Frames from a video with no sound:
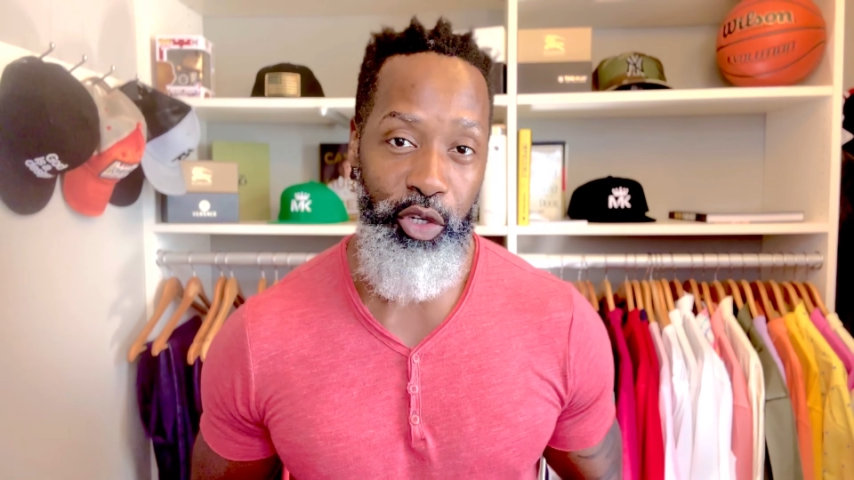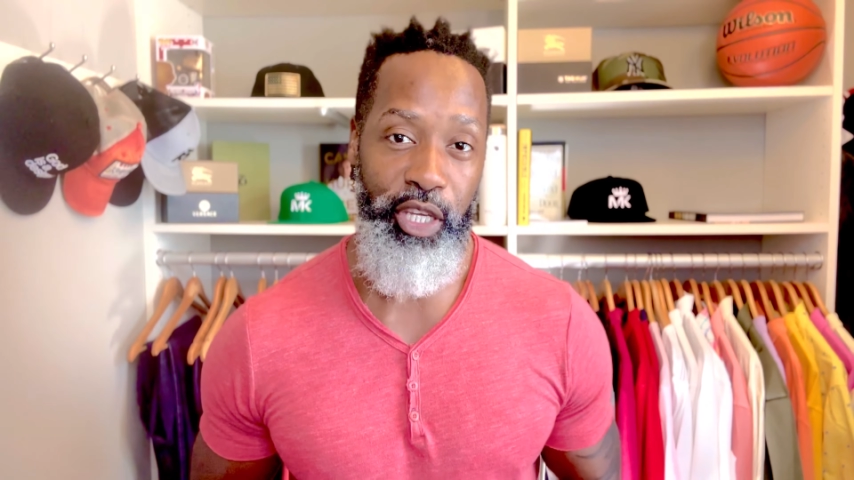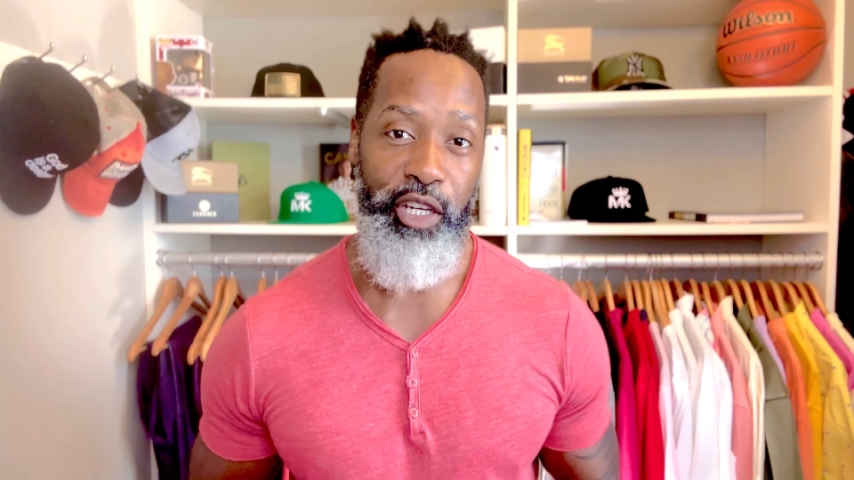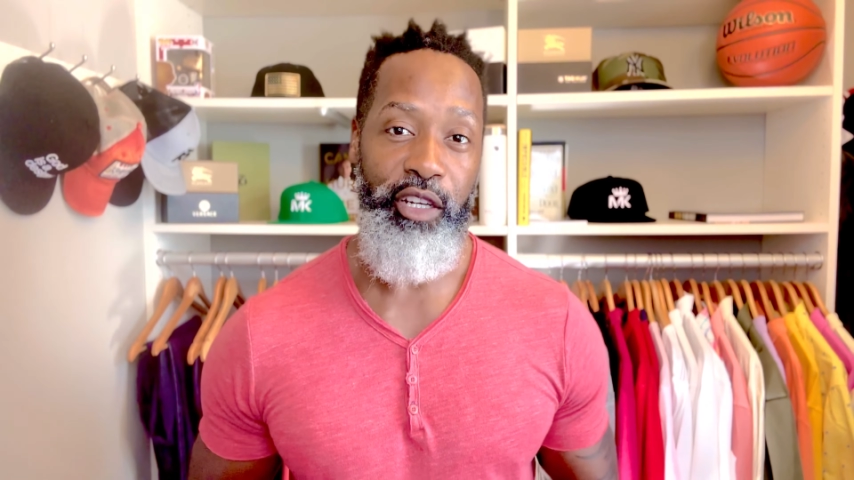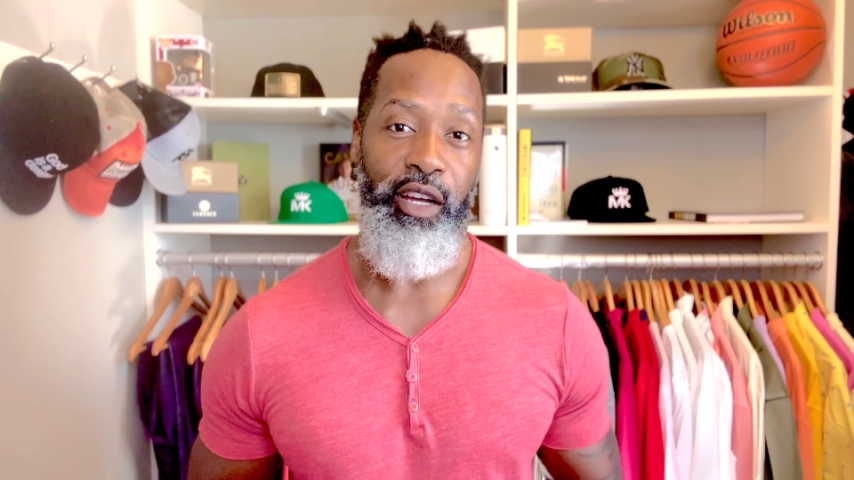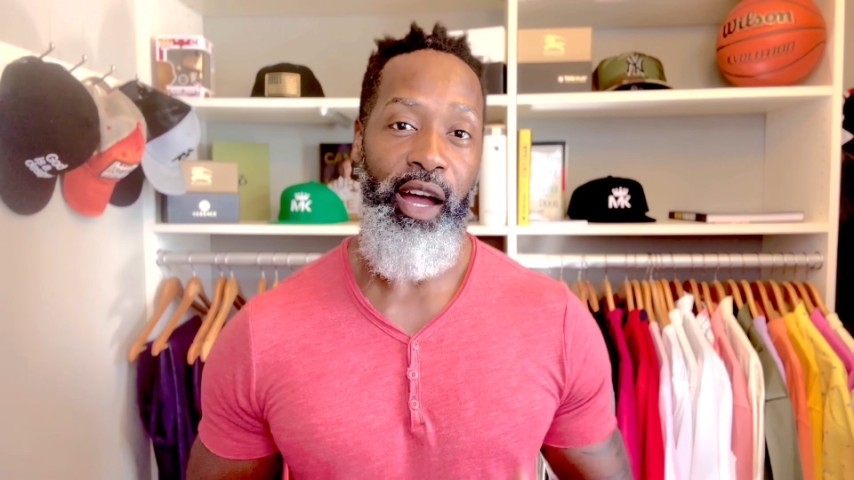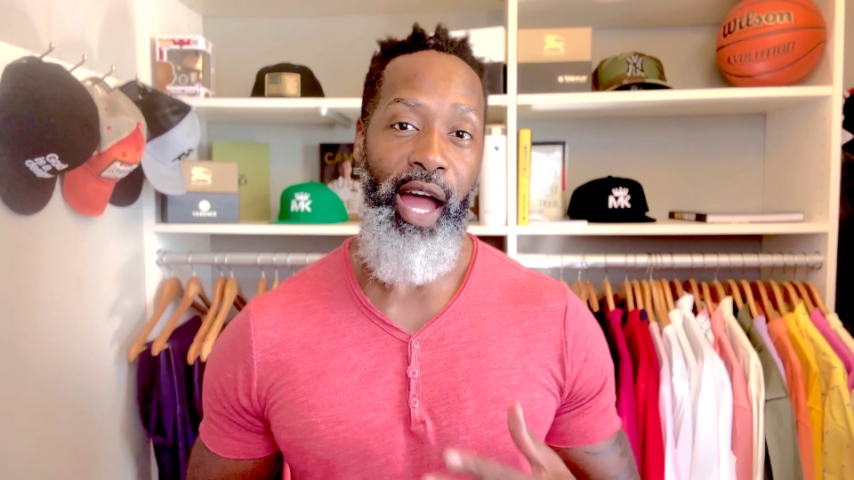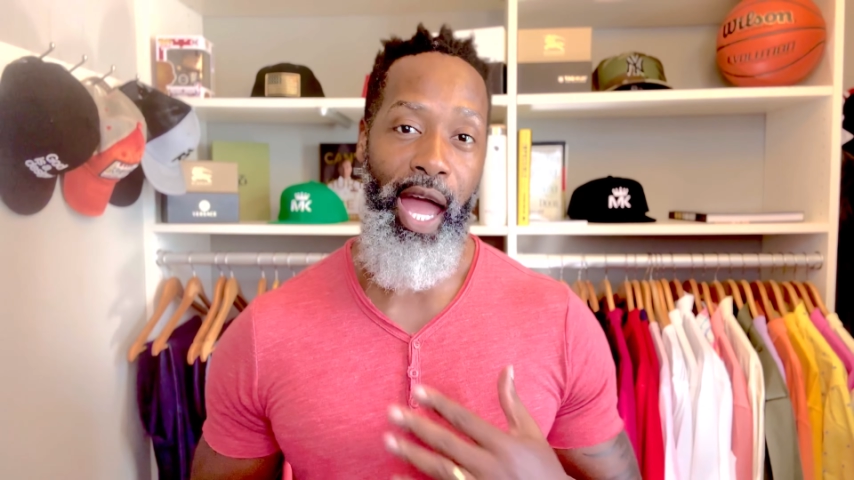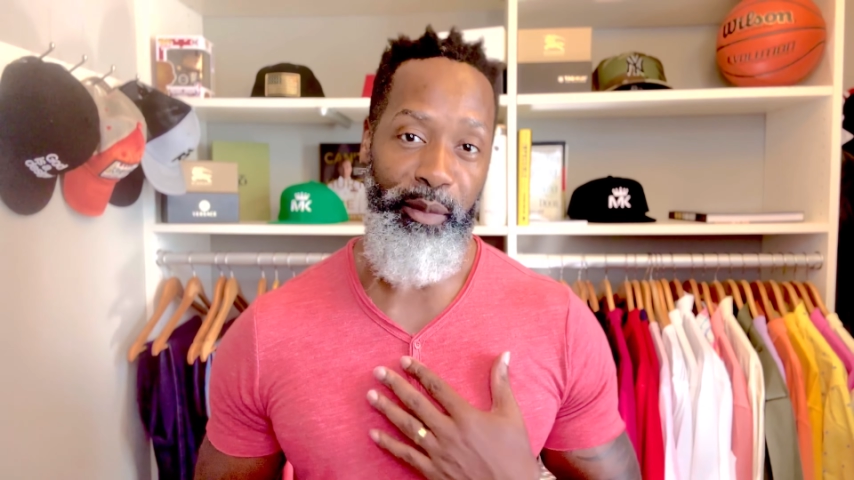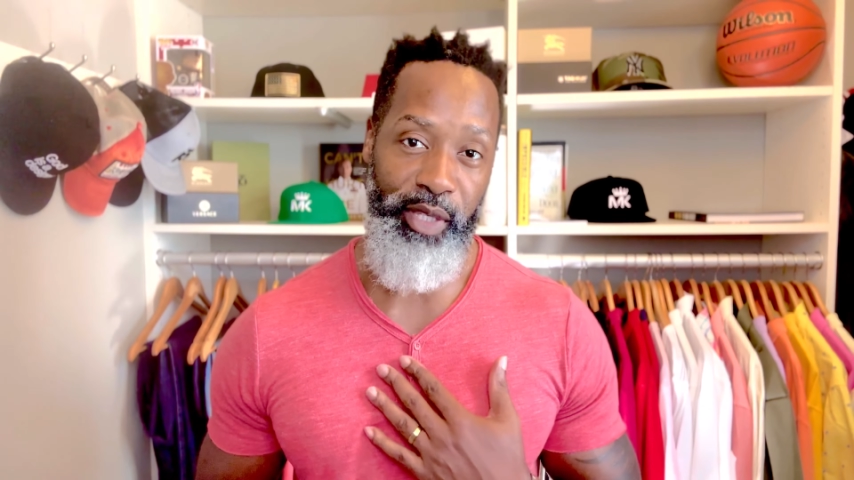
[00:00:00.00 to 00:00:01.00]
here,
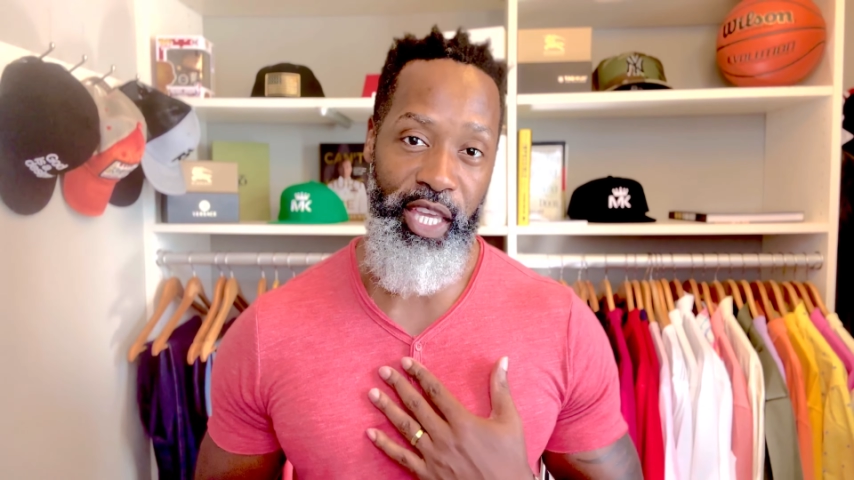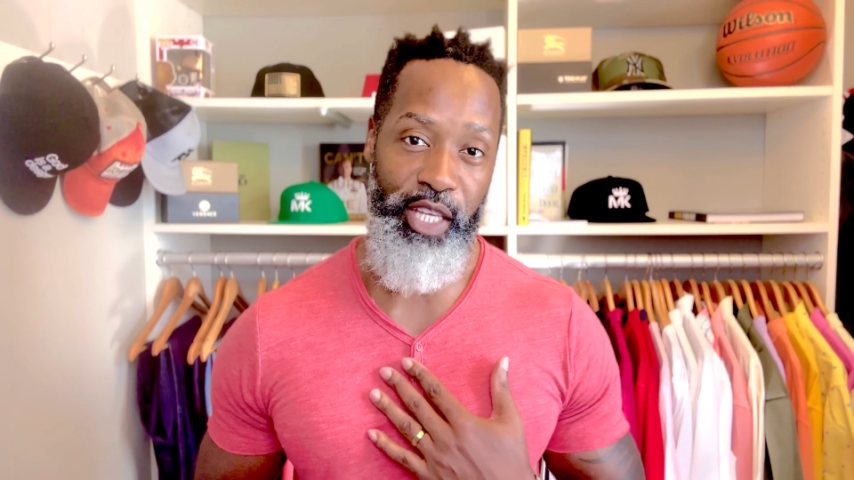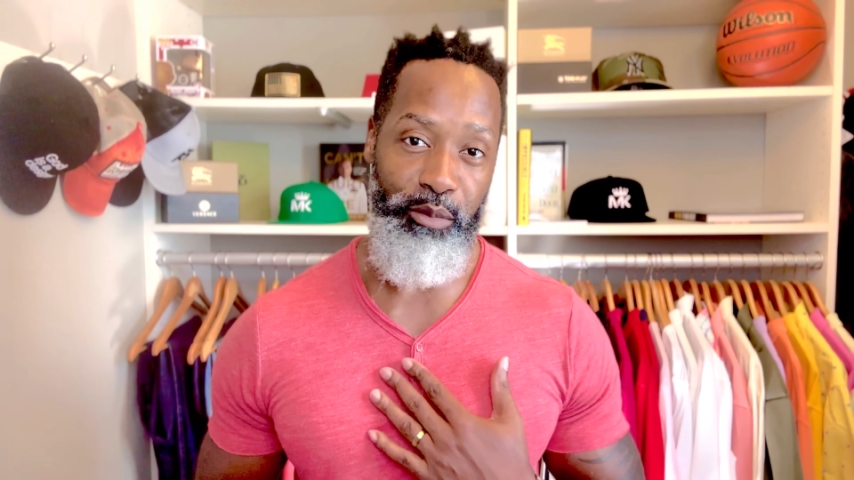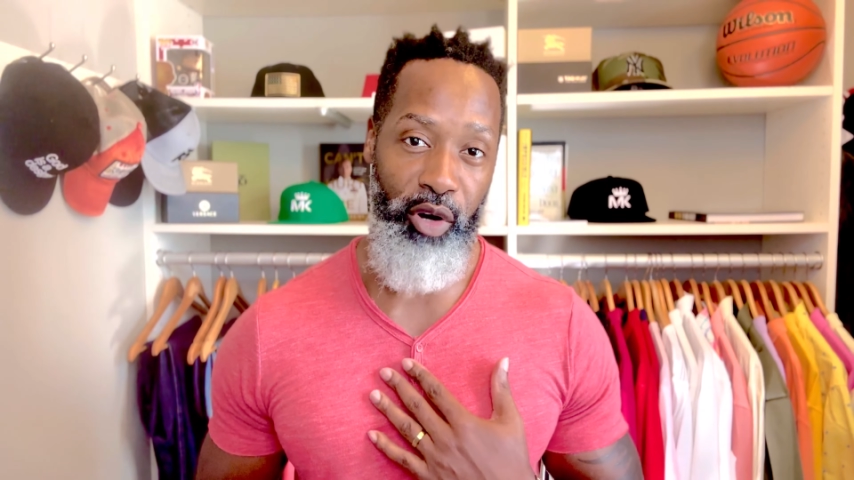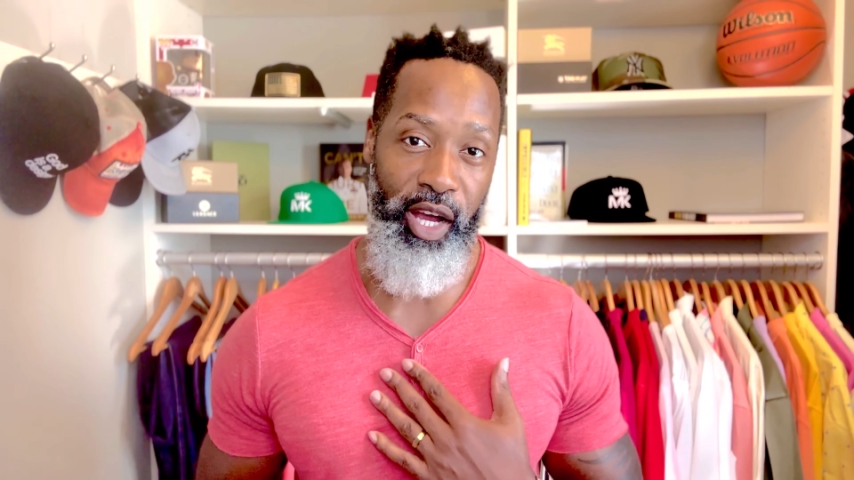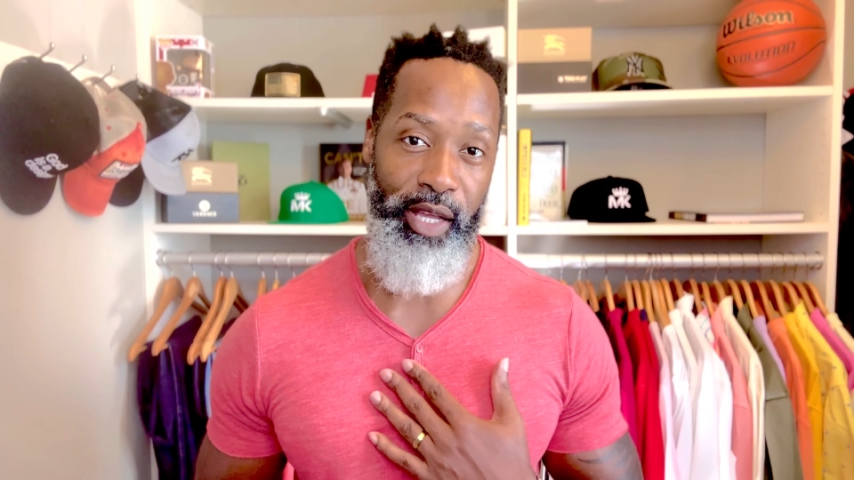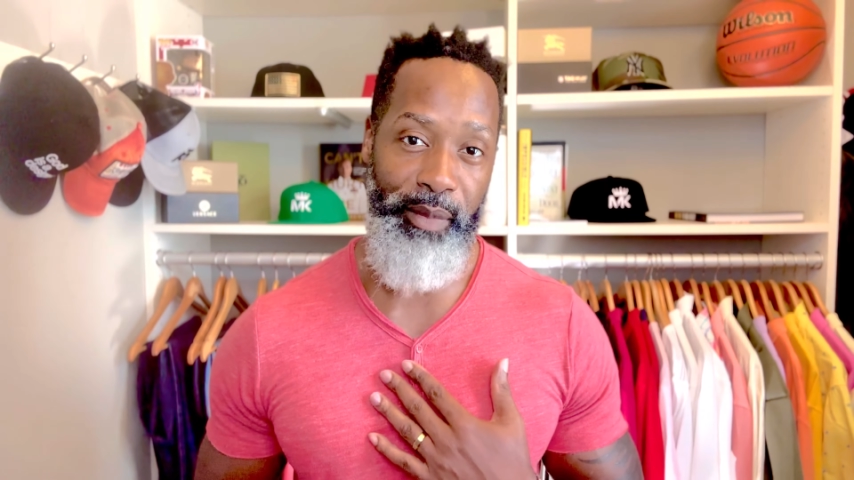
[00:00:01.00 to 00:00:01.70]
I am King Prime.